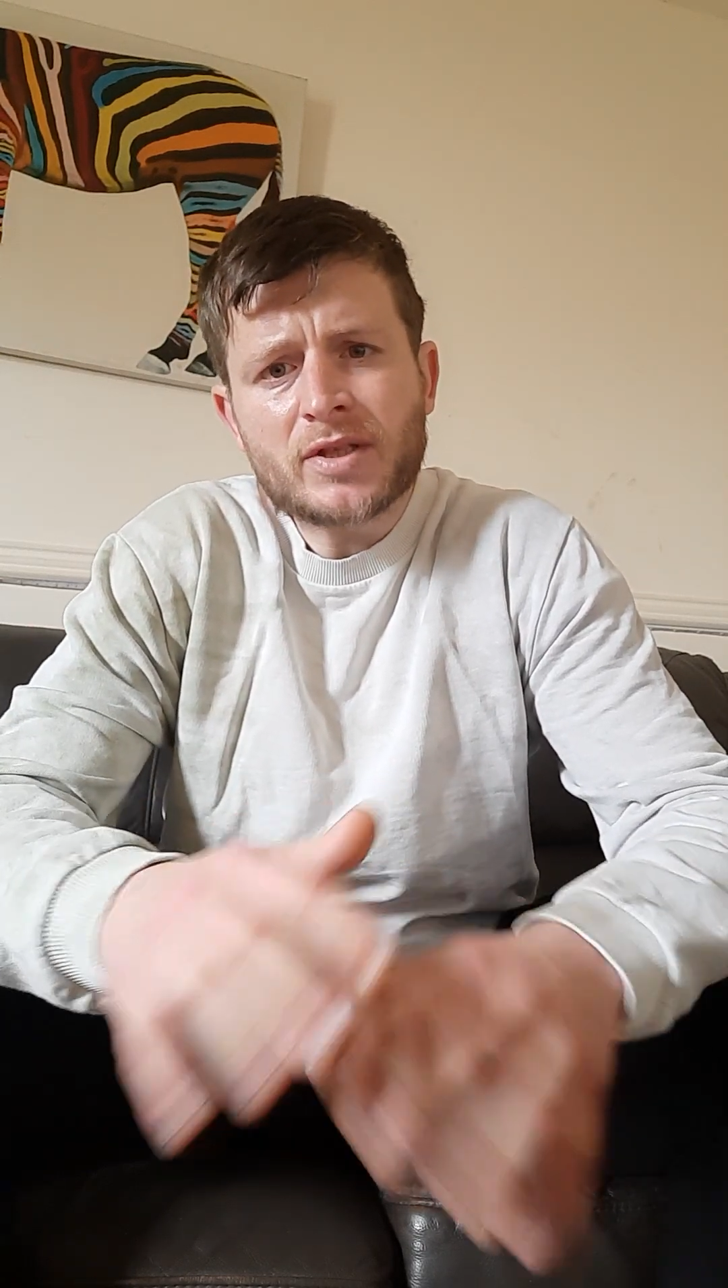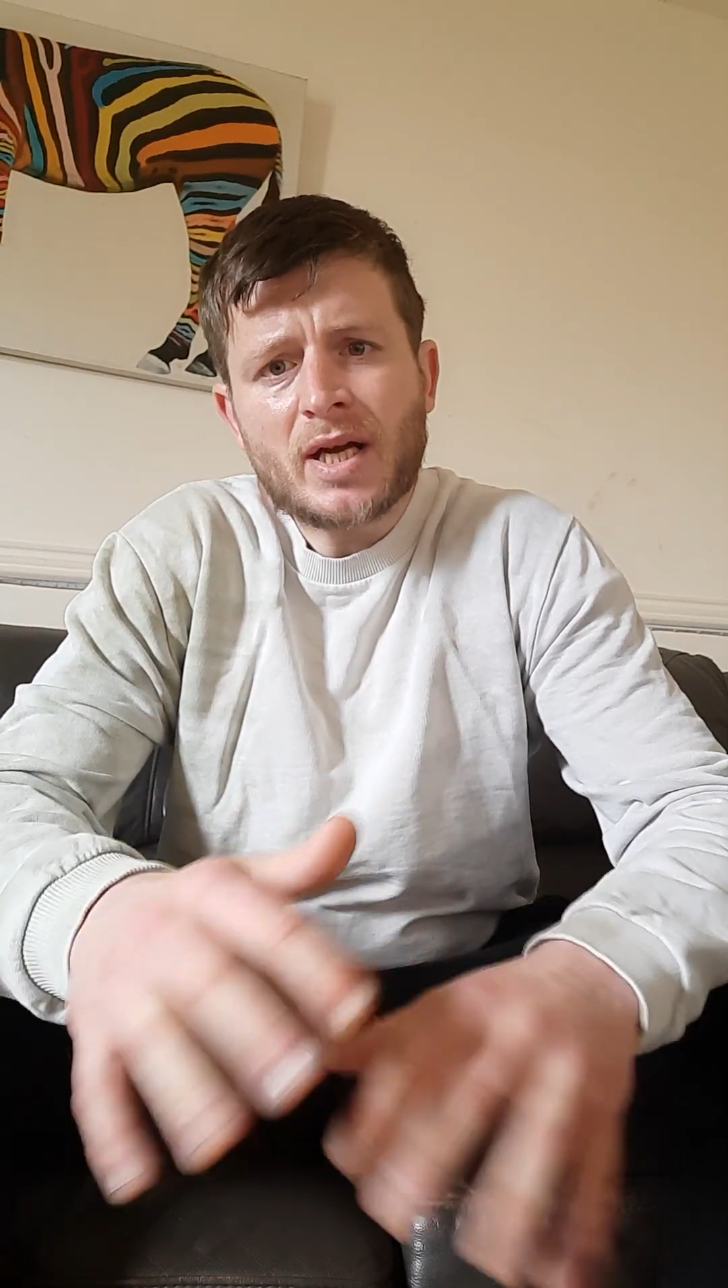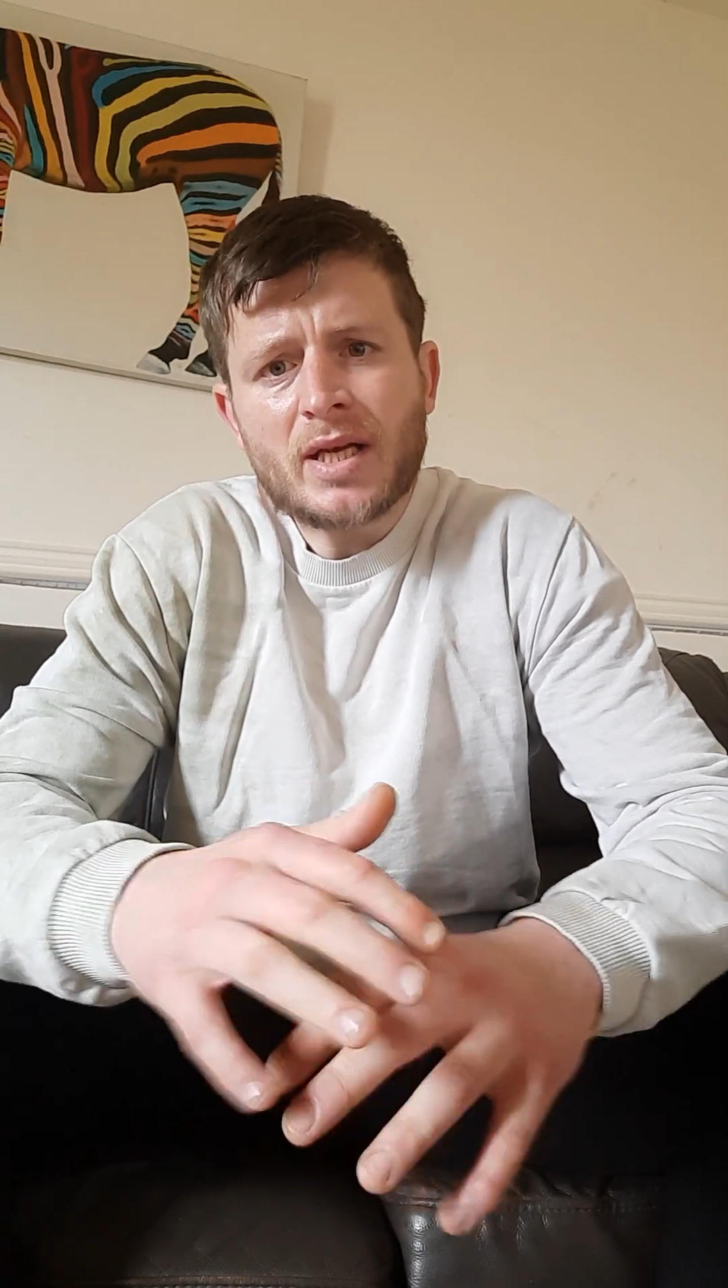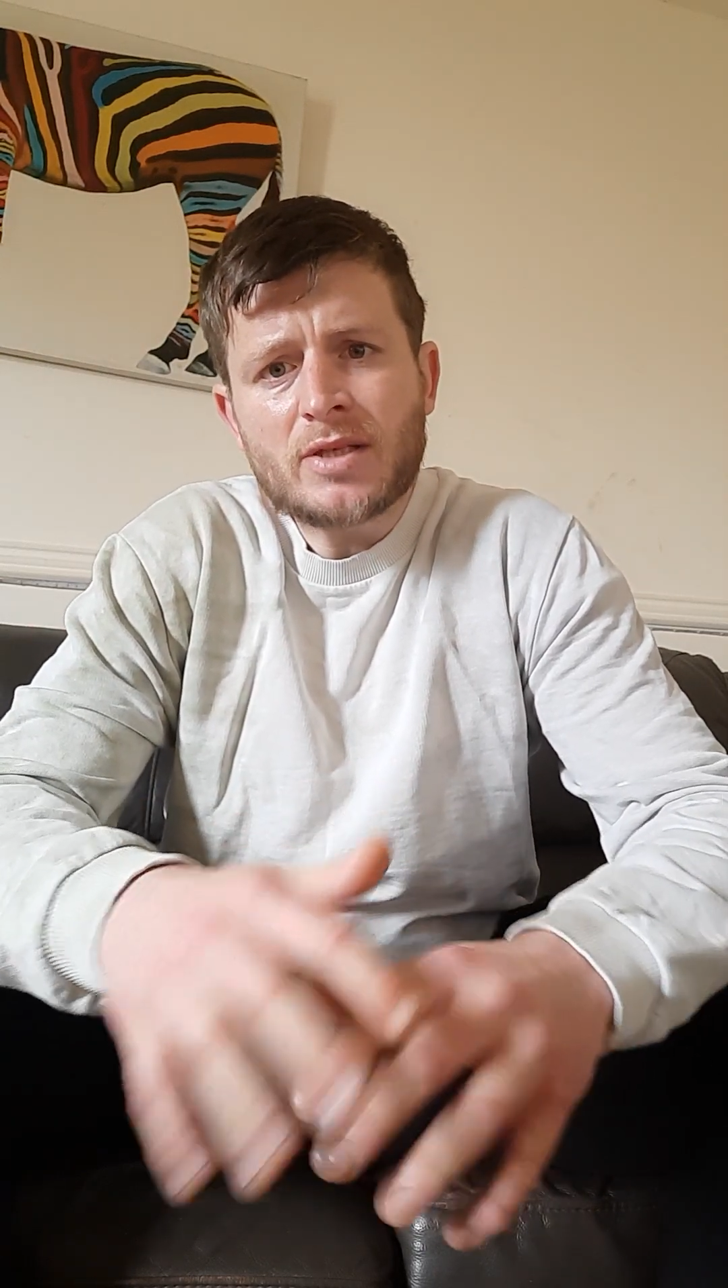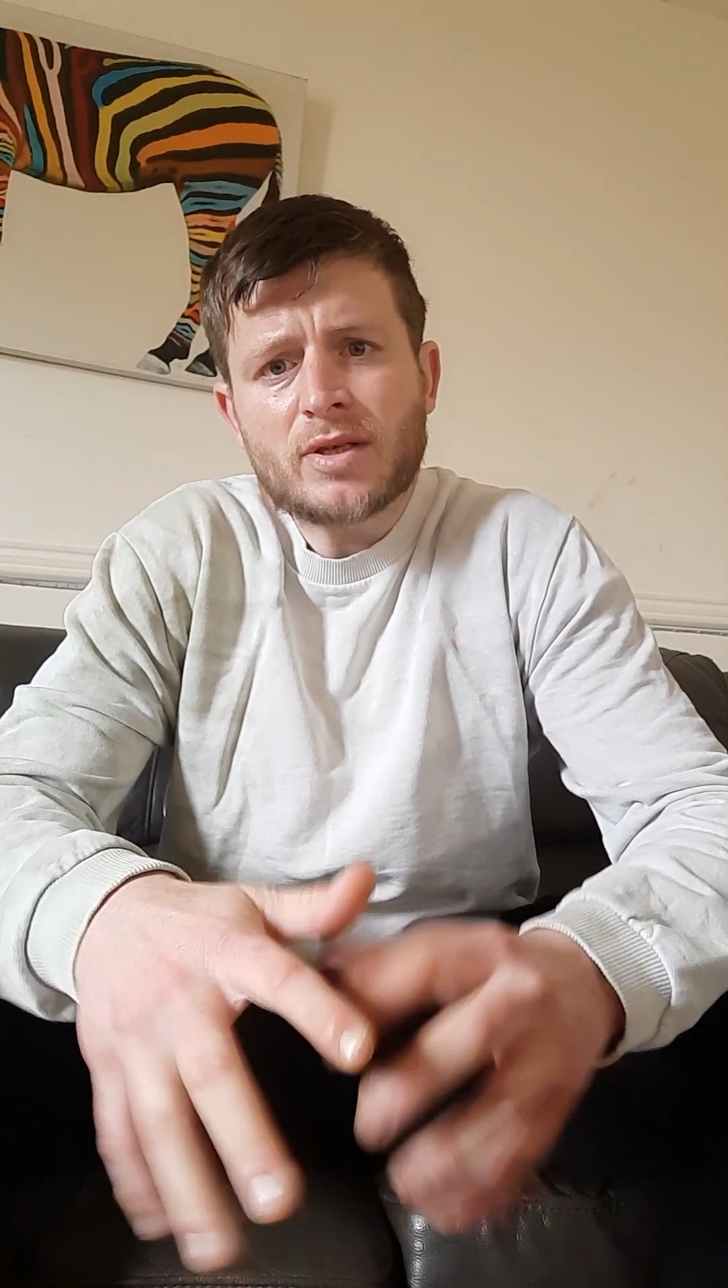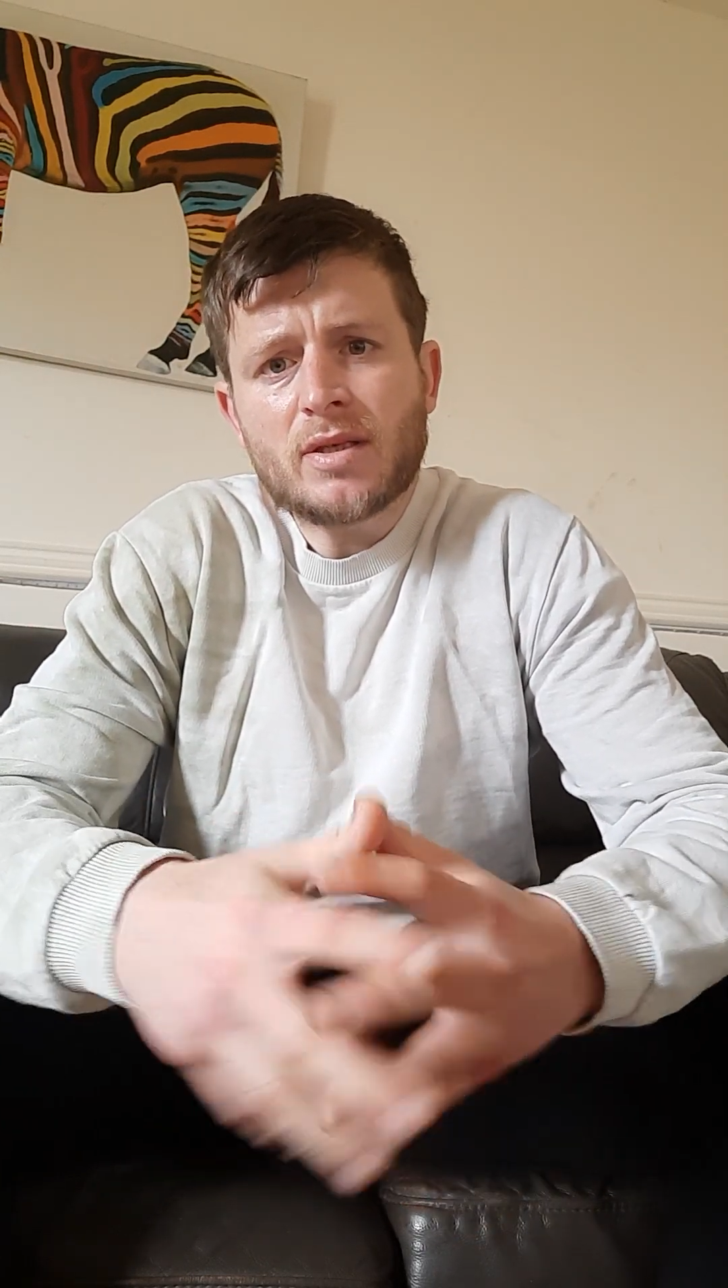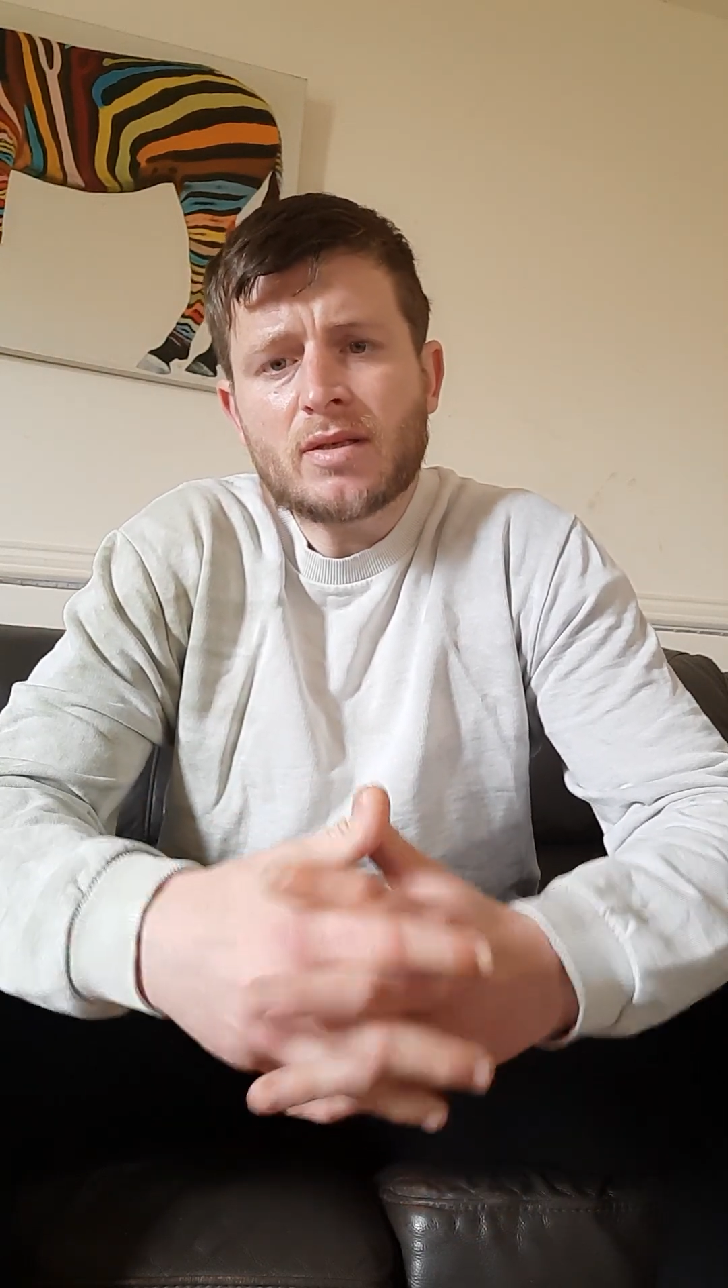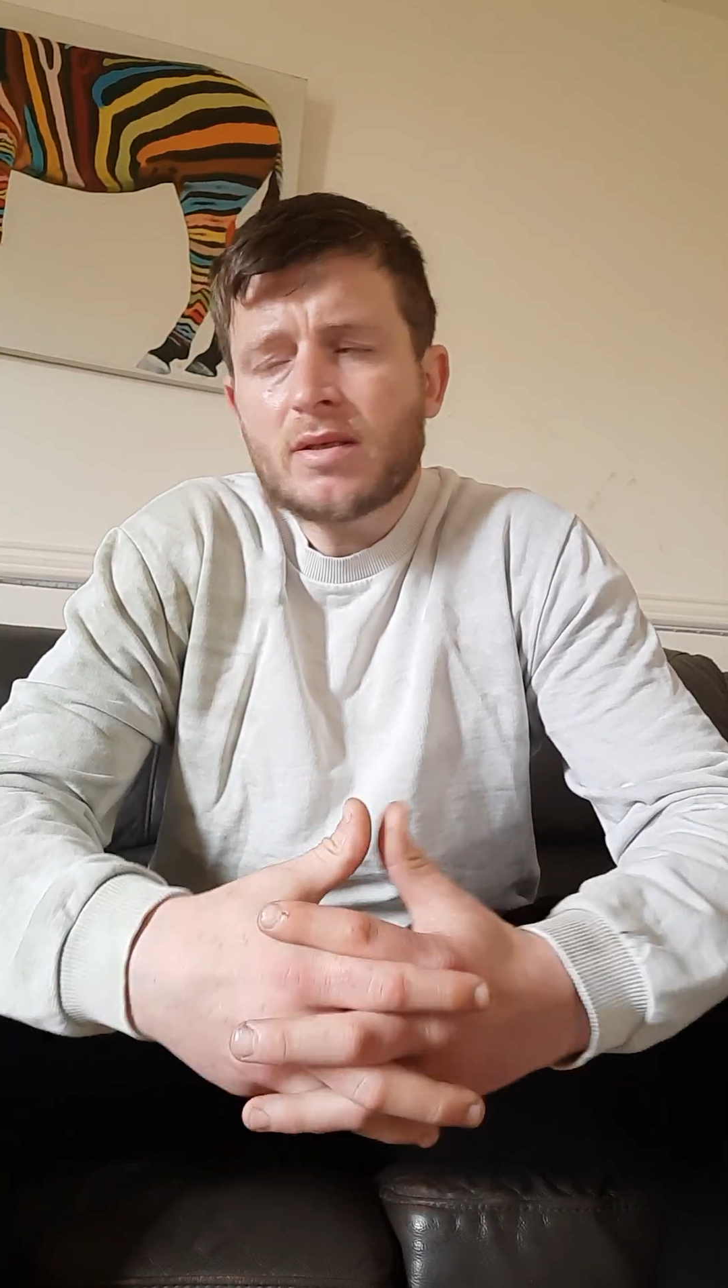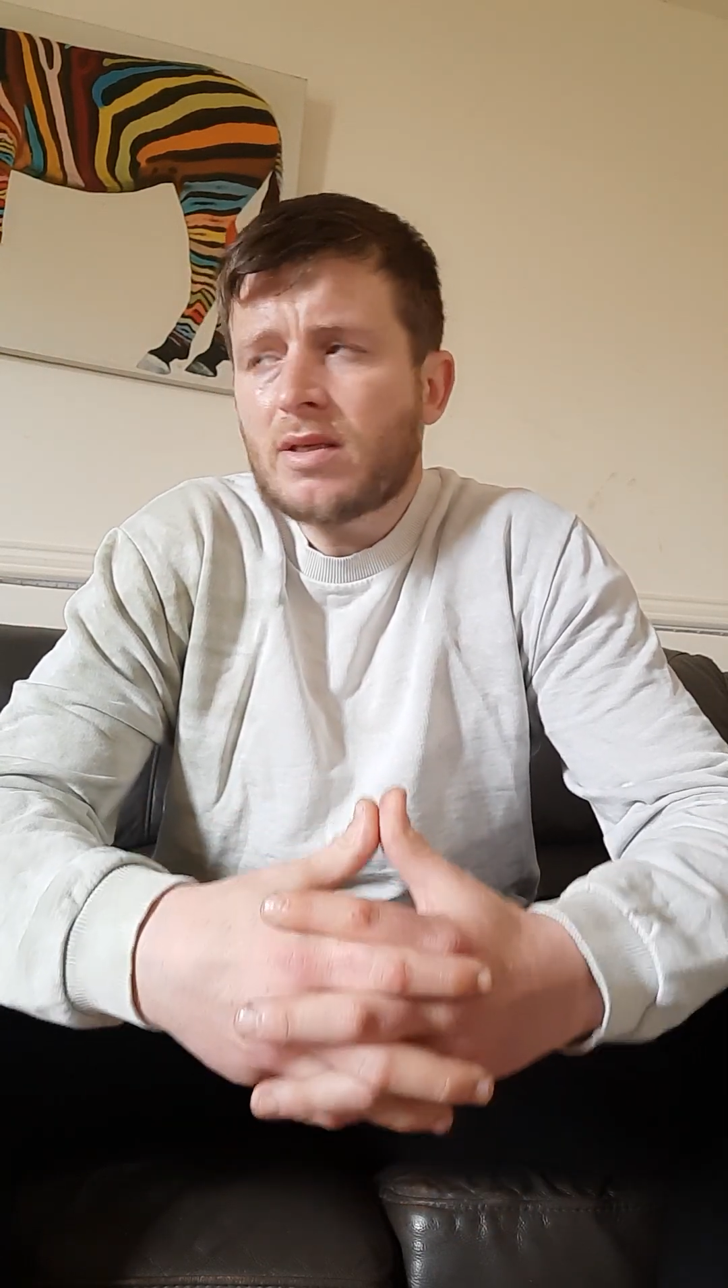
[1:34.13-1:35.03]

dies, right?